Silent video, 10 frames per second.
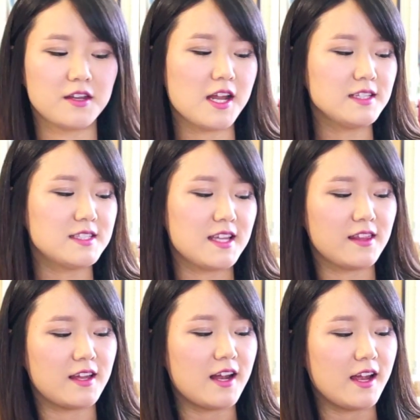The next thing
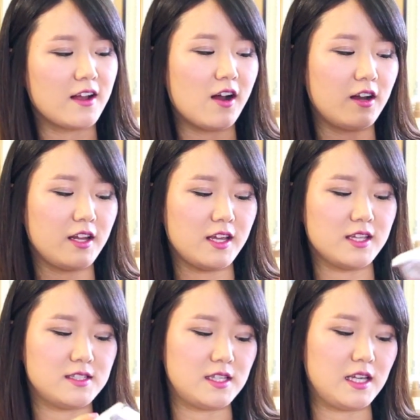that I got
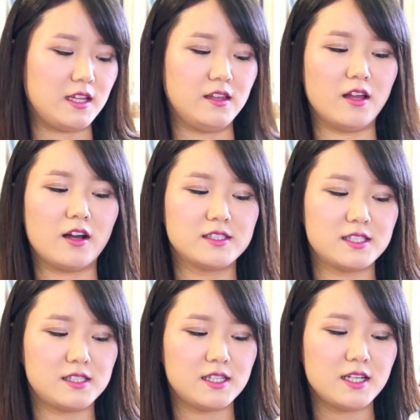is the
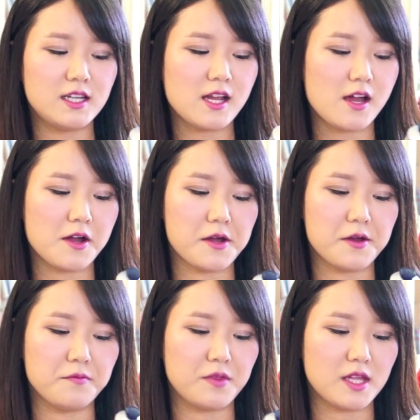L'Occitane.
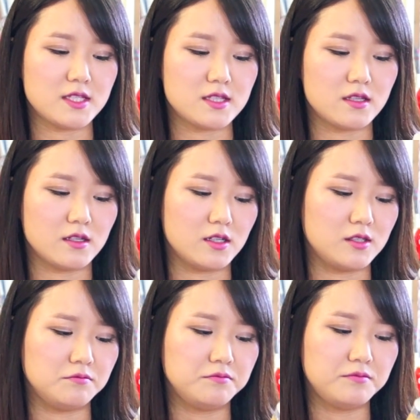It's
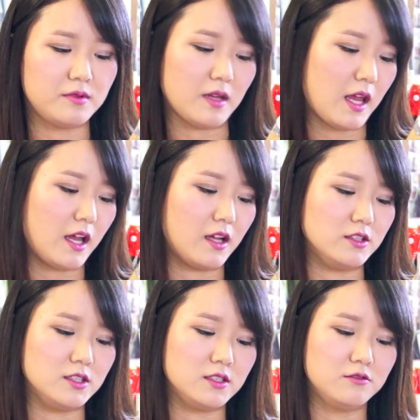the
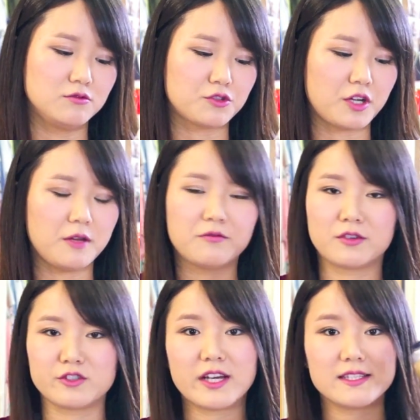hand cream for
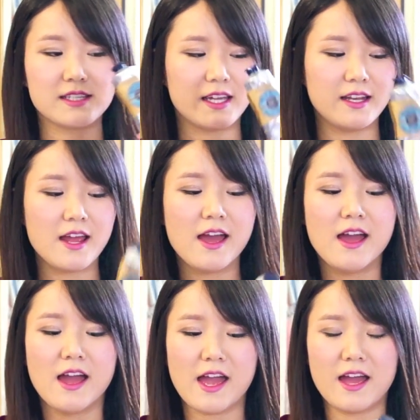dry skin.
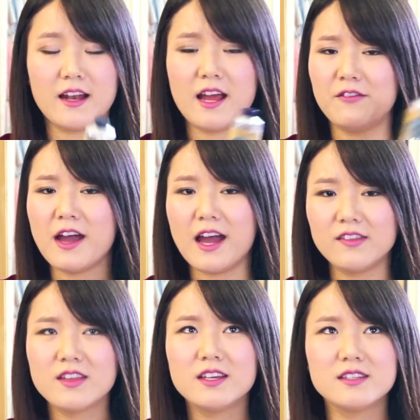And had
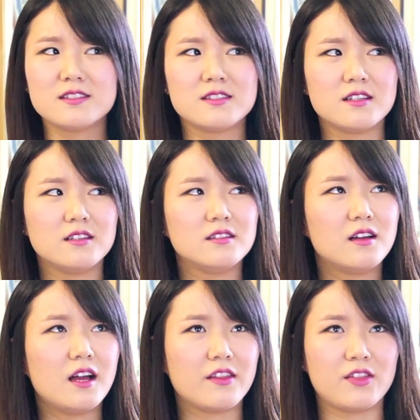this,
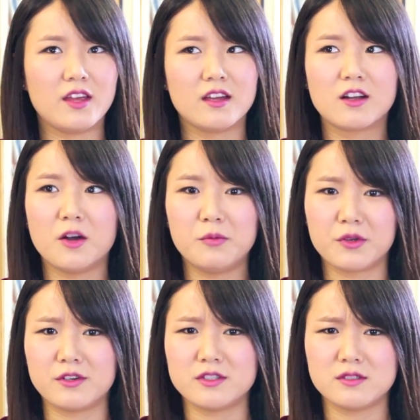I think, a couple
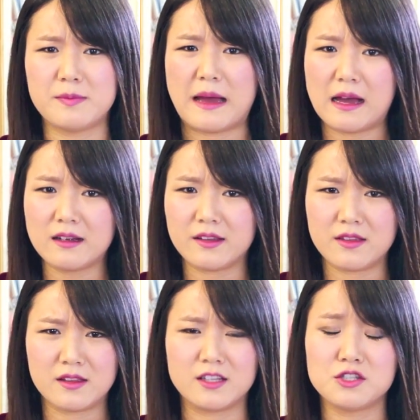years back. I
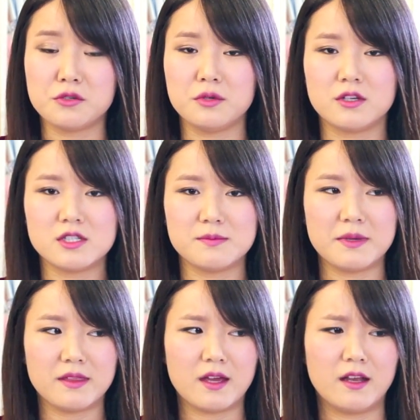think like 2 years.
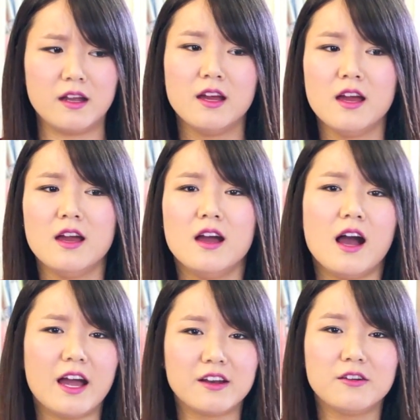But then
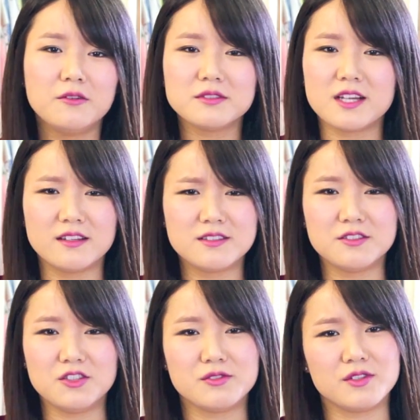I don't tend to
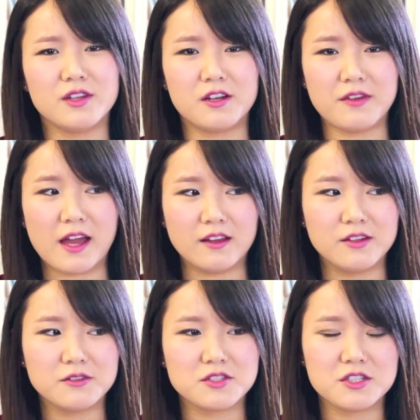use a lot of hand
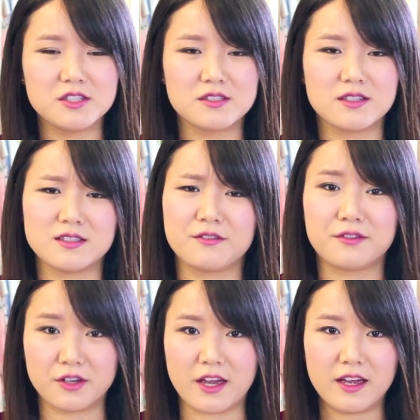lotions because I
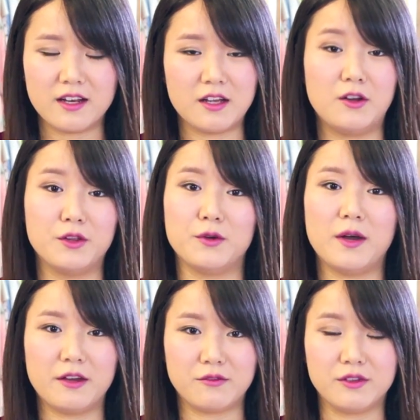forget, although
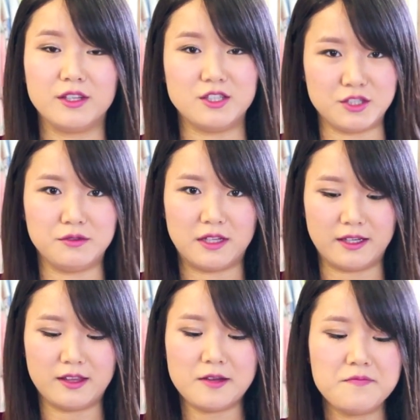I really do
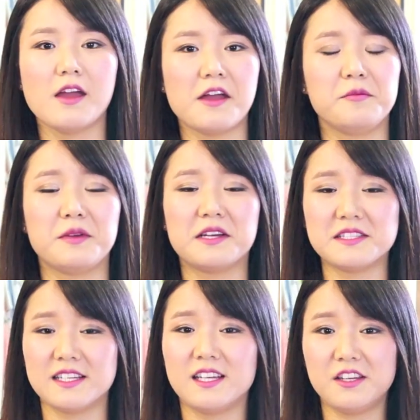like them. And because
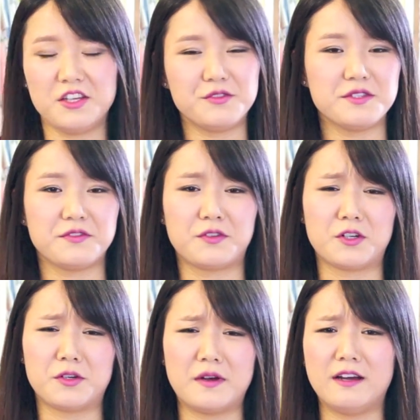I didn't use it for
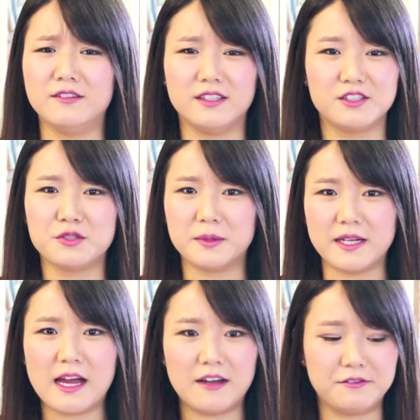around like
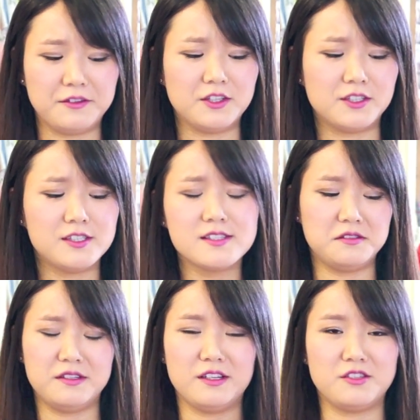2.5 years,
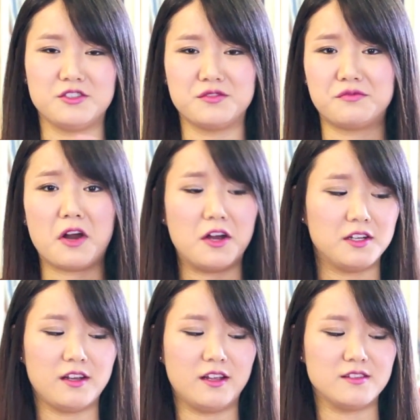it just rot.
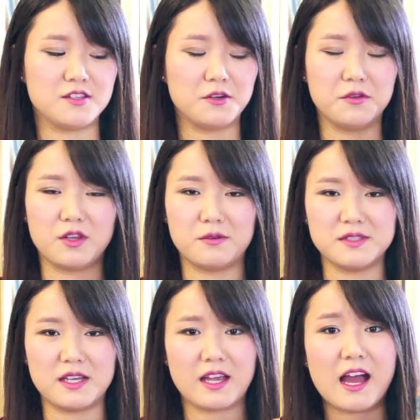And so there was
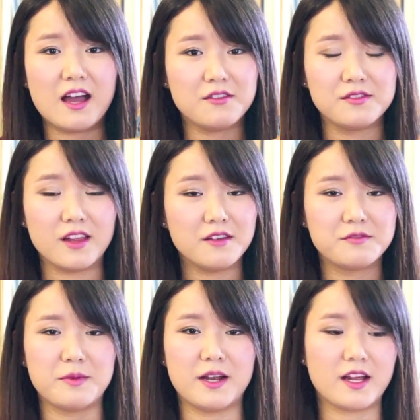like half
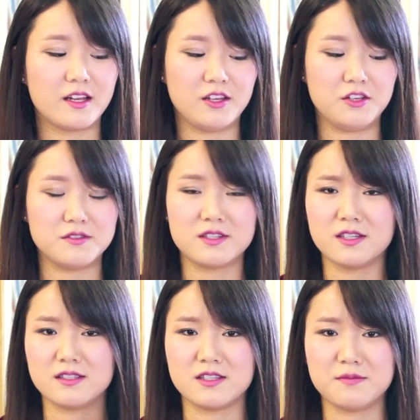left, but I couldn't use it
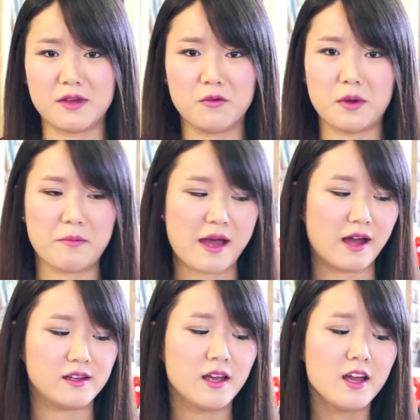because the smell went
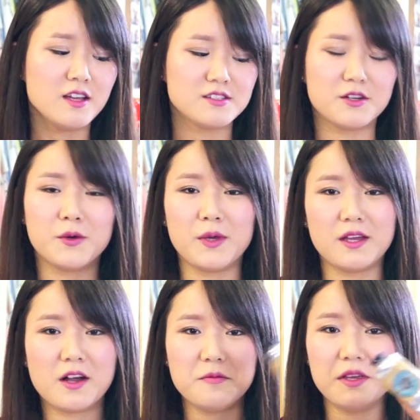bad. So he
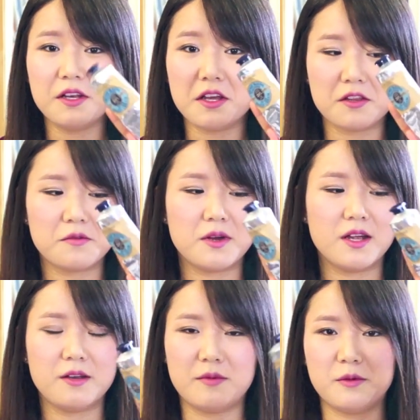got me another
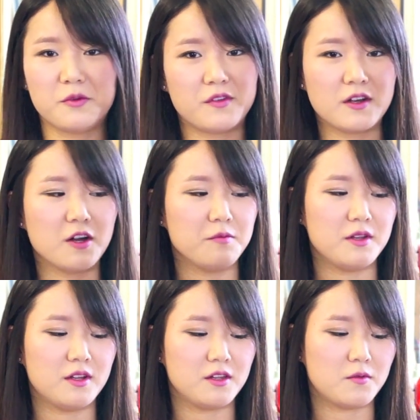one, my boyfriend got me
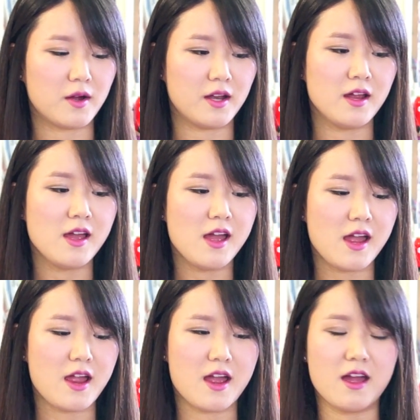another one,
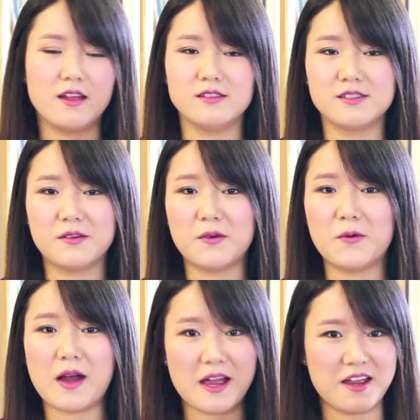and
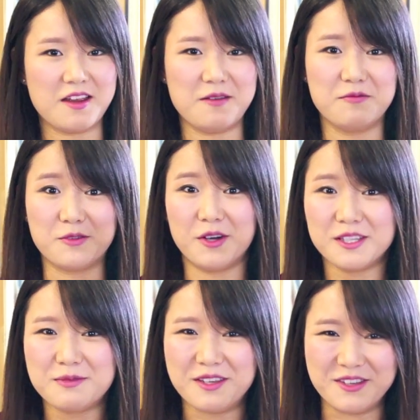so I'm going
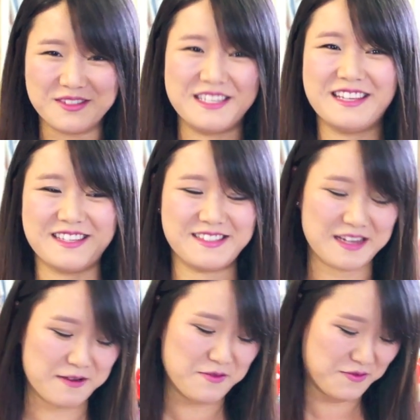to be using it this
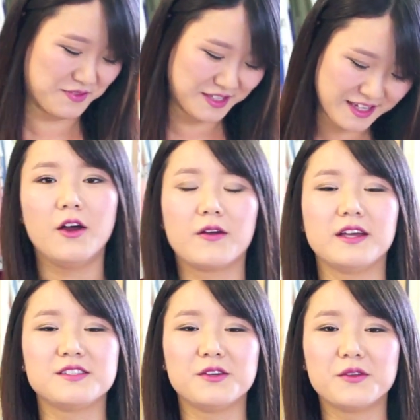time, hopefully. Okay,
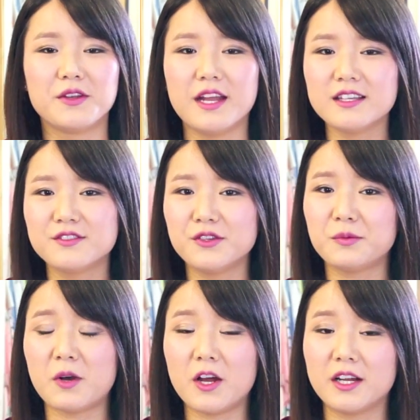so the next few
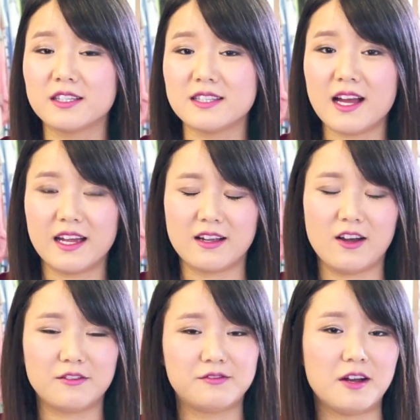products I
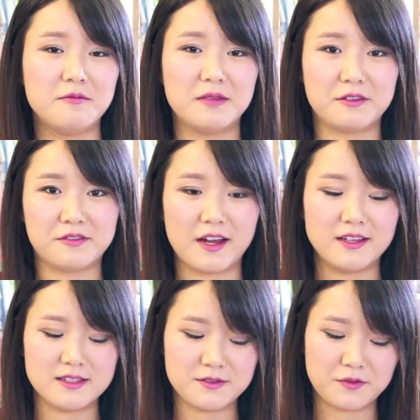got from my
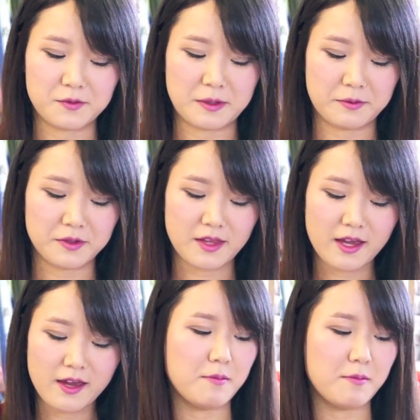friends for my birthday.